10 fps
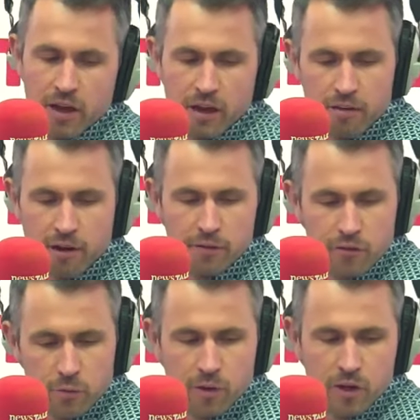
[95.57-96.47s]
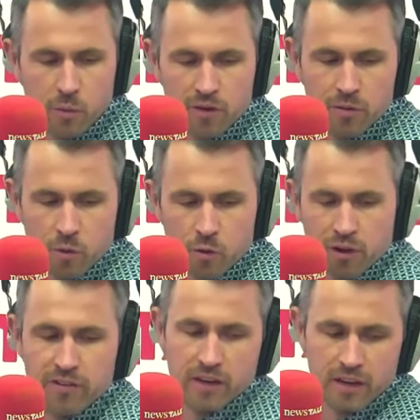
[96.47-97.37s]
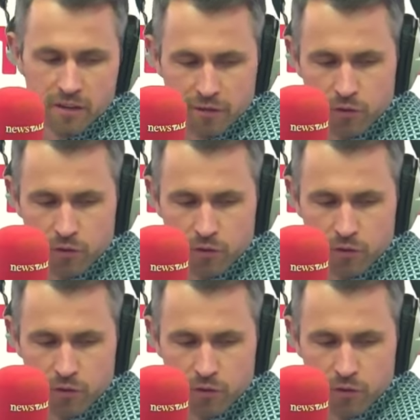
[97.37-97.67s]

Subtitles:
around somewhere you want to protest in the